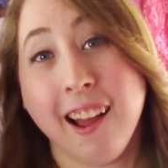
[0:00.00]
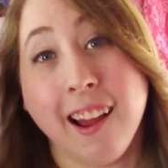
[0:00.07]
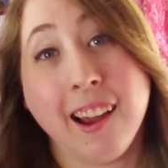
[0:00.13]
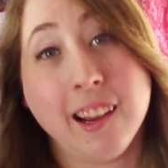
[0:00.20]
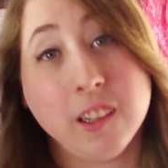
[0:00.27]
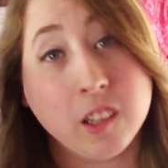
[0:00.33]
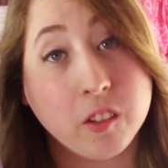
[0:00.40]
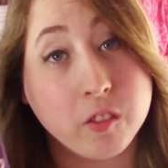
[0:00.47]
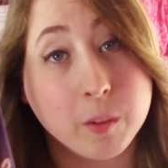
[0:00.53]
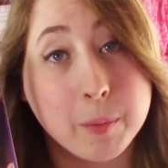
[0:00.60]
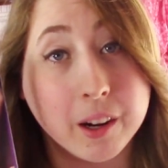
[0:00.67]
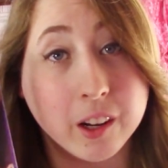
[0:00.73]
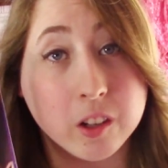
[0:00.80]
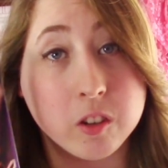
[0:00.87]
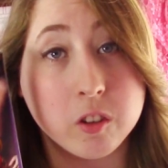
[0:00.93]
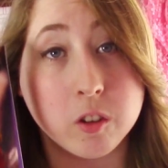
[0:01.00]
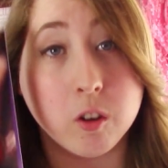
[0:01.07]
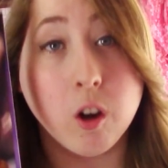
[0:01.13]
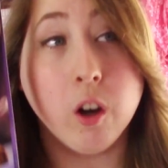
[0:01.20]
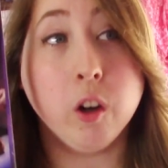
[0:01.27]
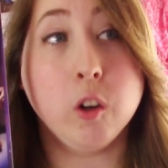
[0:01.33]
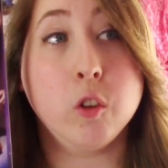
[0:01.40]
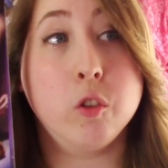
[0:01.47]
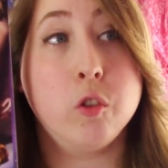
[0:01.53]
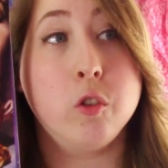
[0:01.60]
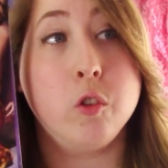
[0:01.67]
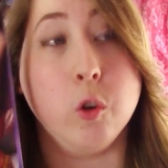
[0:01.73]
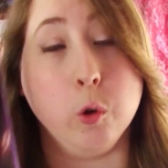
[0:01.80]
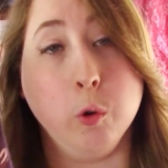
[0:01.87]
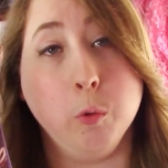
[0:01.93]
I love Rapunzel
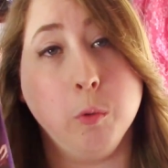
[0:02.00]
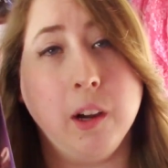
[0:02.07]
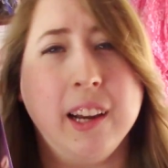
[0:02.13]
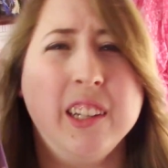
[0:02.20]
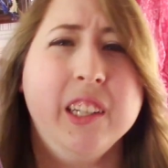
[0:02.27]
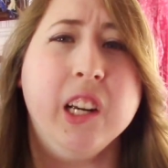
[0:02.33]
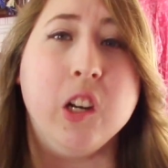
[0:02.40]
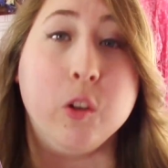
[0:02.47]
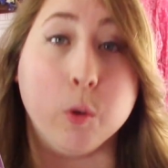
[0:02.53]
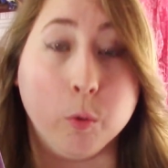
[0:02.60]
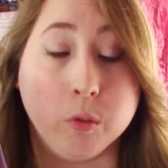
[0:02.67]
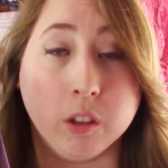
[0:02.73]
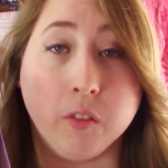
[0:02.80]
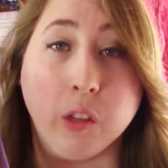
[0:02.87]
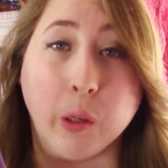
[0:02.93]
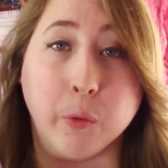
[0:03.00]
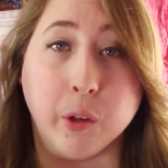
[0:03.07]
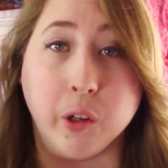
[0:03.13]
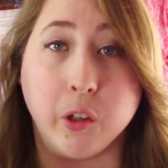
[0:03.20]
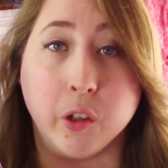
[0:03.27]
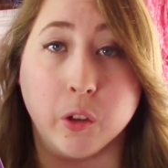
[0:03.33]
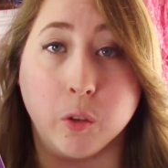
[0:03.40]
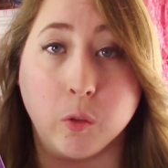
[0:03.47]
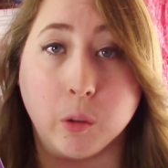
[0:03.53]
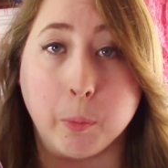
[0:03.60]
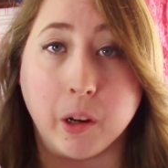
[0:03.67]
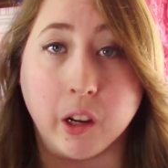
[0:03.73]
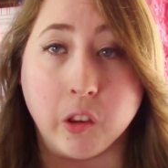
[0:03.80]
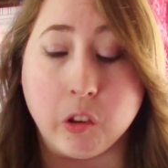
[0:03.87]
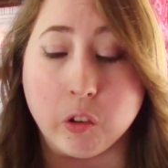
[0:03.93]
actually I don't love the original
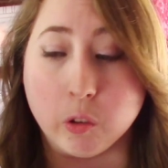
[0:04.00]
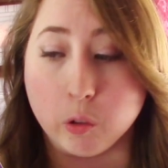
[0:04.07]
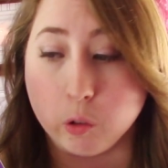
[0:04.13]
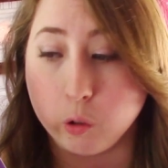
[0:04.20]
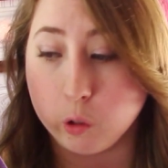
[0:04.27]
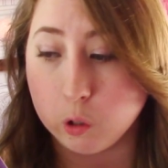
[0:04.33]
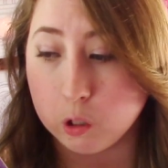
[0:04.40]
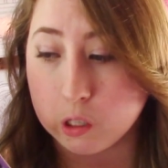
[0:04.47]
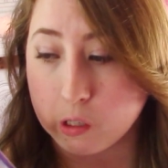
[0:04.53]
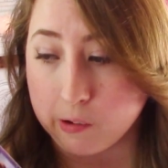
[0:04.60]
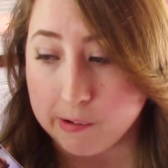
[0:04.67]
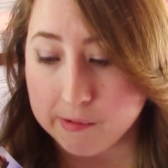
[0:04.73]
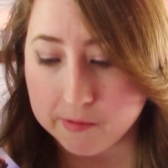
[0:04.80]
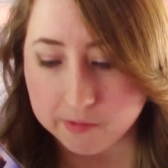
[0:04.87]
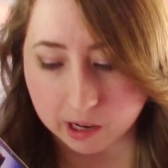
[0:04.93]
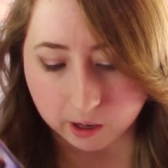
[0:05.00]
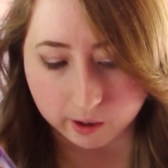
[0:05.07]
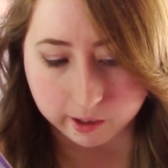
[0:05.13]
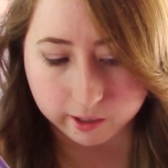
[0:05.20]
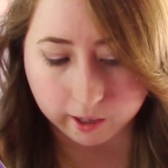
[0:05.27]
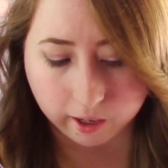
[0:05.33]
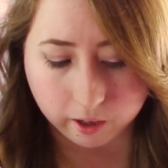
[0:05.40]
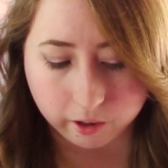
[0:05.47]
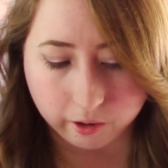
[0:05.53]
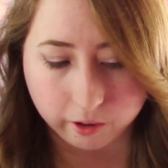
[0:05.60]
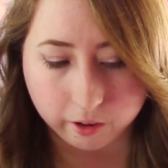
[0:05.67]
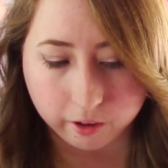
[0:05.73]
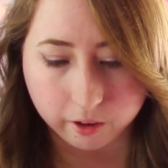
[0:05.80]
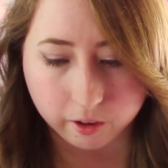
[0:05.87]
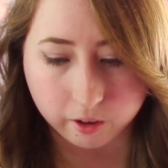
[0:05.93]
Rapunzel fairy tale,
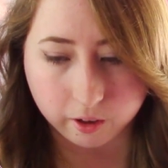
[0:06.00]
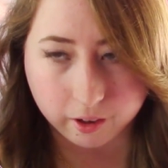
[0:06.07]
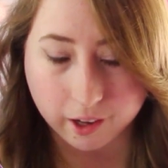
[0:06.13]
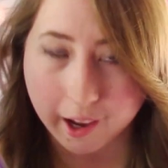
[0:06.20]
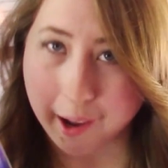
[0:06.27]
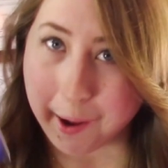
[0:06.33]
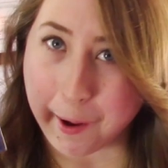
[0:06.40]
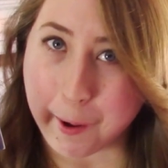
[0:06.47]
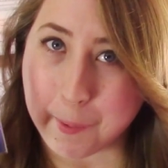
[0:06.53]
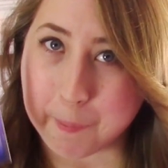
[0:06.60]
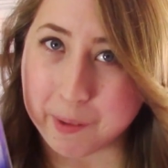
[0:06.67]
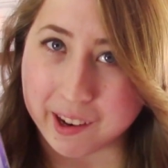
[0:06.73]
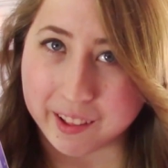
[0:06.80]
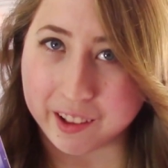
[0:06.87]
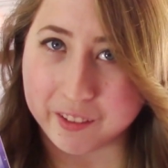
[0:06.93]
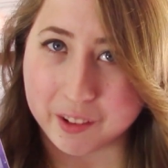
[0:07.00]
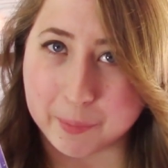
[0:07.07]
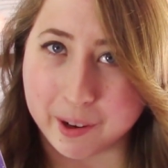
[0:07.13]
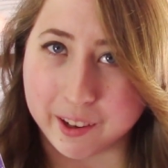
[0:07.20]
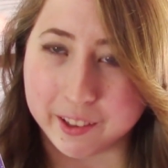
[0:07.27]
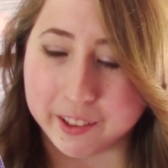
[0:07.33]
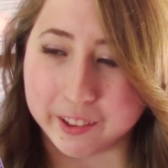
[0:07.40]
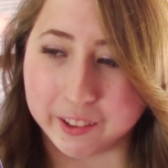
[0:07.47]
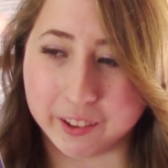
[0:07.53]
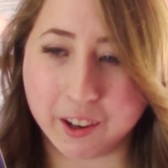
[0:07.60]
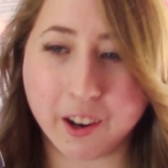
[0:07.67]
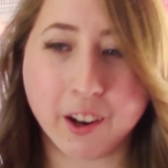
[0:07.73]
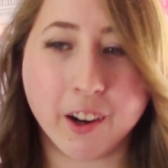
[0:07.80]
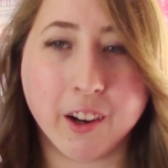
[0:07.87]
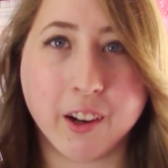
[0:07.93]
but I love Rapunzel
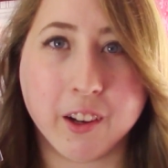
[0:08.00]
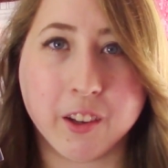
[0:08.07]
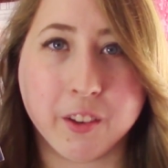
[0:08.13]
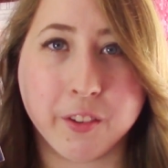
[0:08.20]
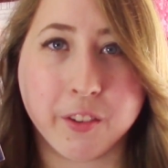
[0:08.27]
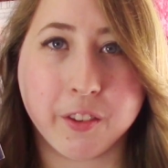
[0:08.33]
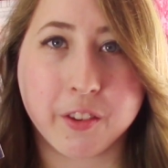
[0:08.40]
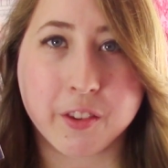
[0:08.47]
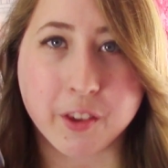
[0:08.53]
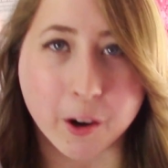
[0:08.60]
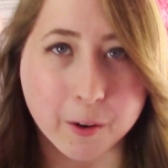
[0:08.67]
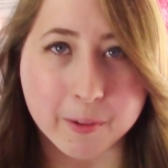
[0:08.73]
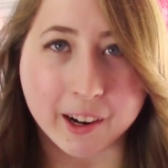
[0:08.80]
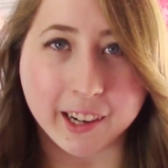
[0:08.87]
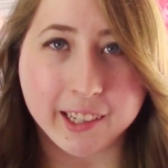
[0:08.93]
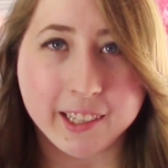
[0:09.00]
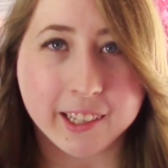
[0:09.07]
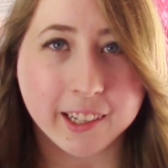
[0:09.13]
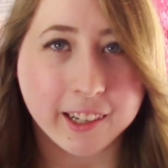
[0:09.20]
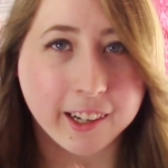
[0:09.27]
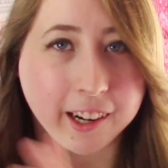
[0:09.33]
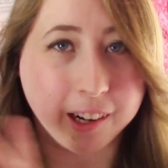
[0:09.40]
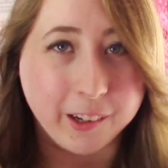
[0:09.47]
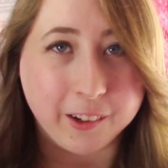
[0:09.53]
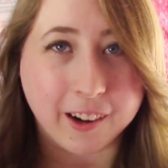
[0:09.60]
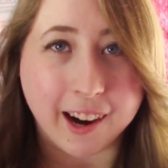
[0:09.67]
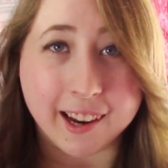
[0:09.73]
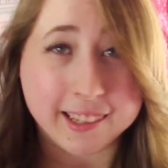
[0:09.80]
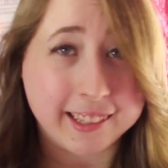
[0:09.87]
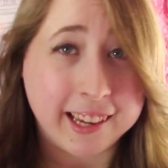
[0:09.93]
so much. In
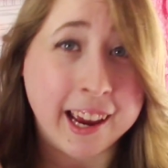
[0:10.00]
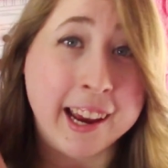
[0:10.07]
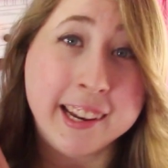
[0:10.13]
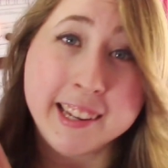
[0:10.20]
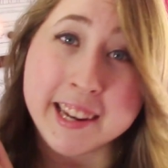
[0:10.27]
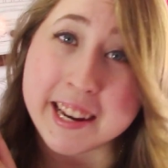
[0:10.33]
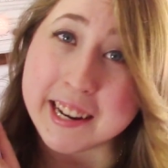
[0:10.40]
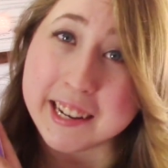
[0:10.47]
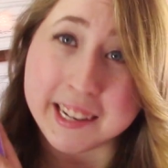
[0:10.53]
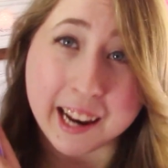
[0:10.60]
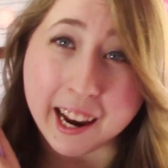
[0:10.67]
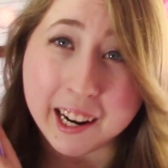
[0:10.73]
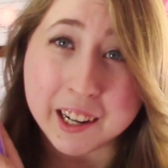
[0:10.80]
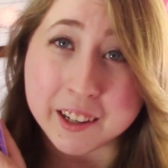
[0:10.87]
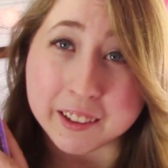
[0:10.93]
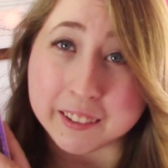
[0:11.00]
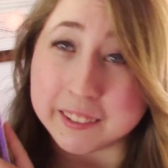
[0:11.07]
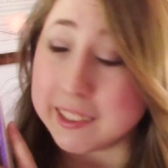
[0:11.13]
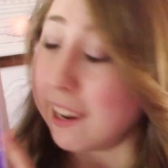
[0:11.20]
Cress and Tangled,